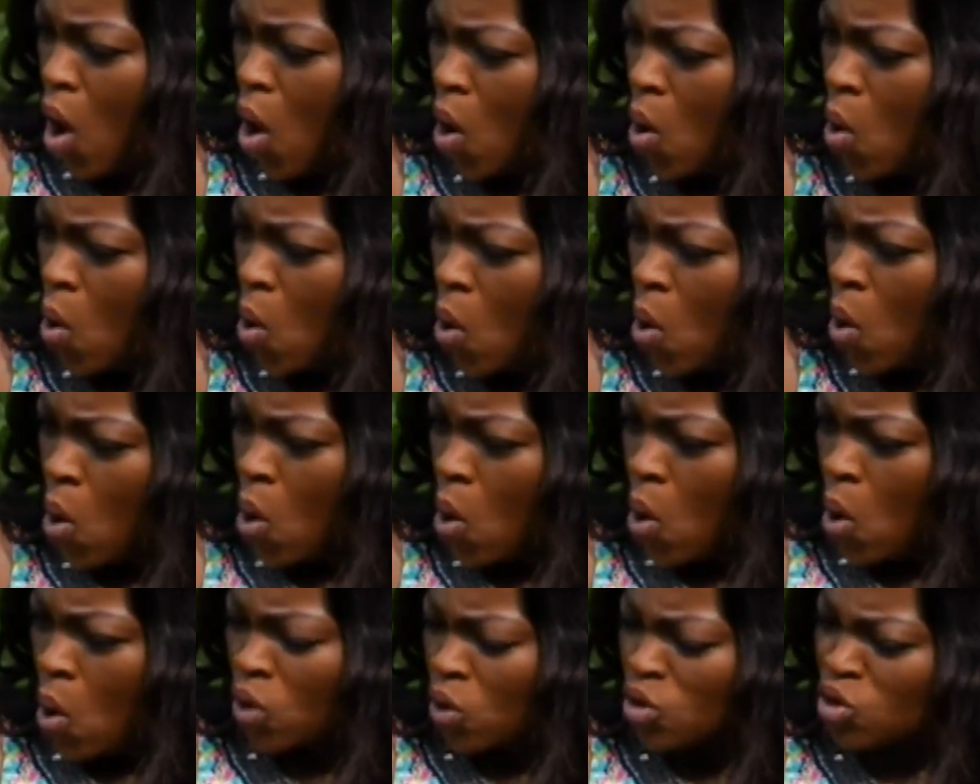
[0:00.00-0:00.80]
Oh,
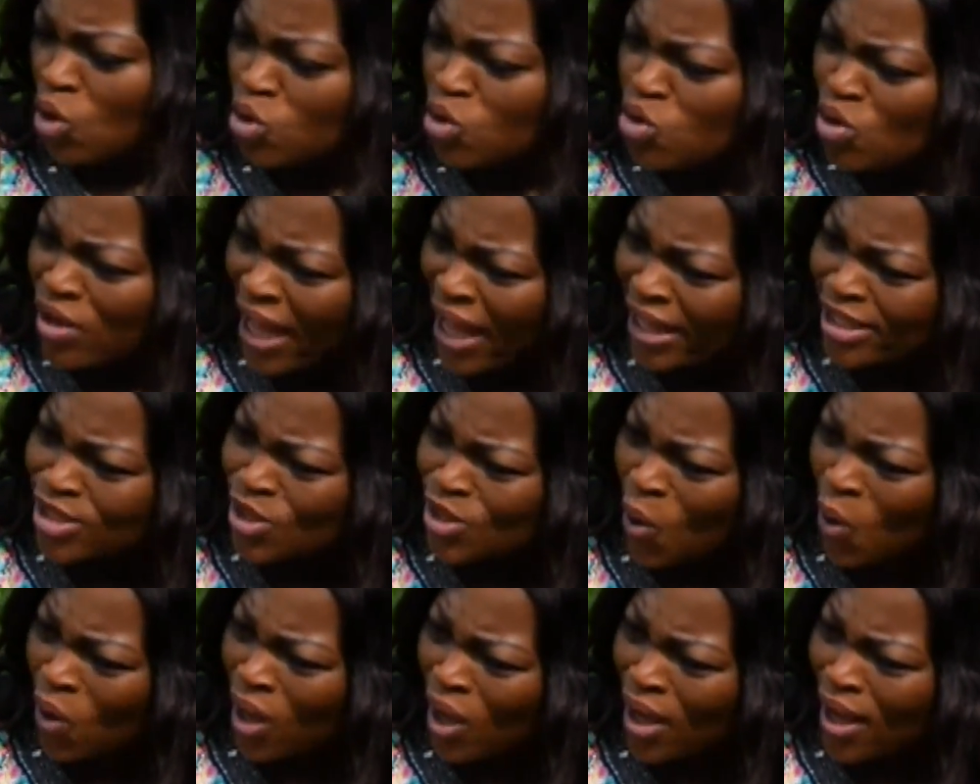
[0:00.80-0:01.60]
so you can't
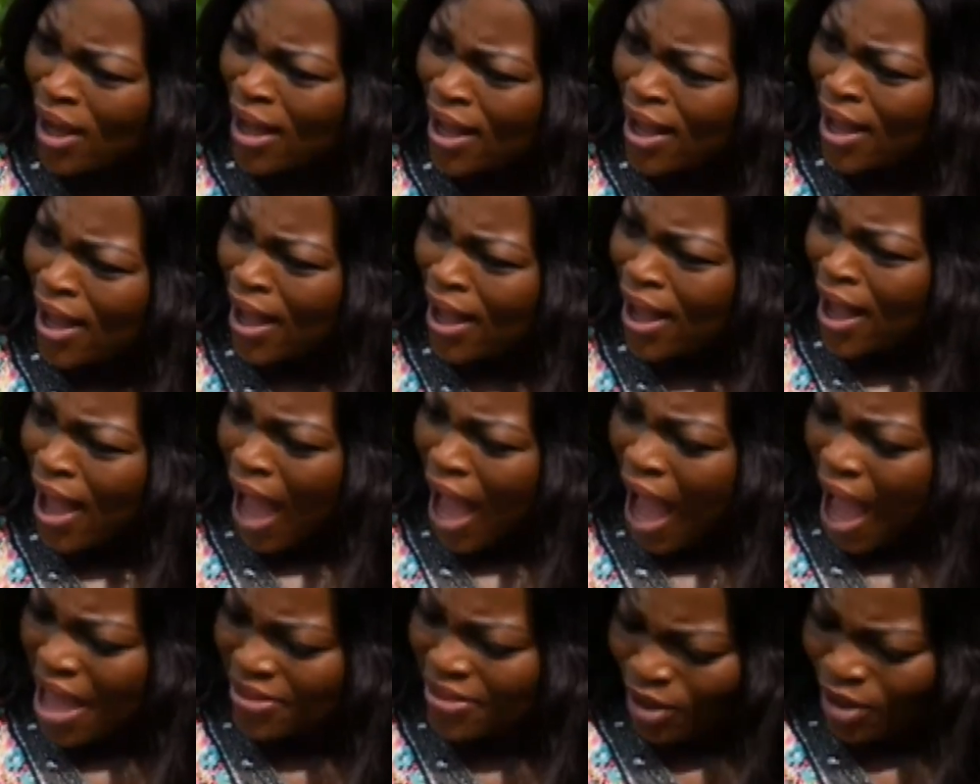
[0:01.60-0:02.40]
talk?
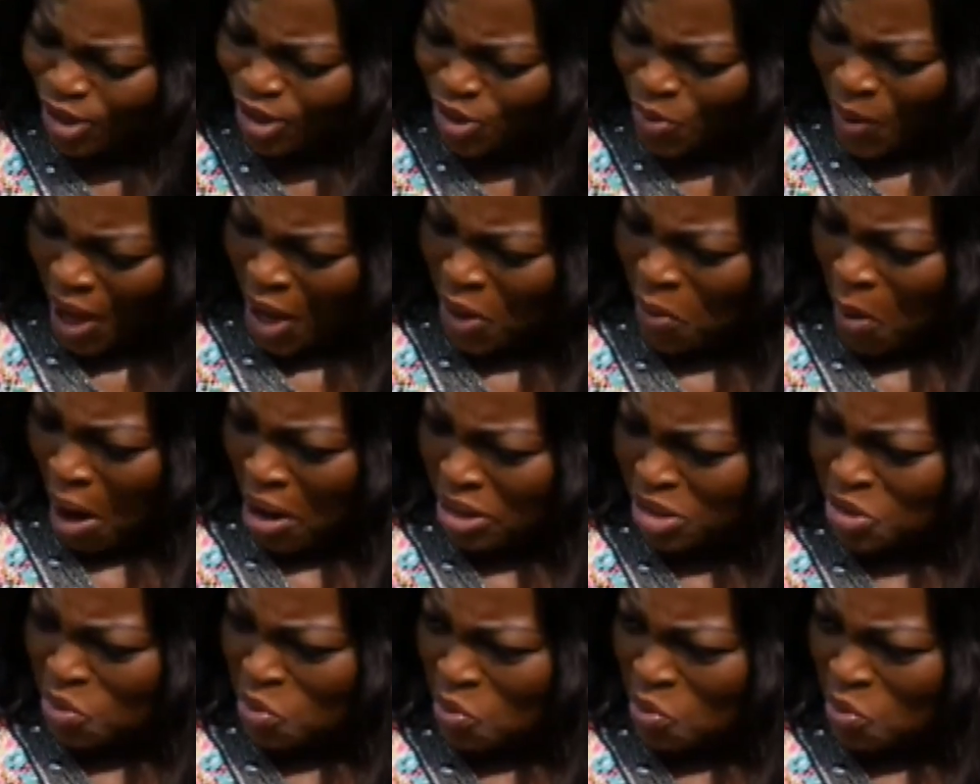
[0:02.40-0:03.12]
I thought you were a quiet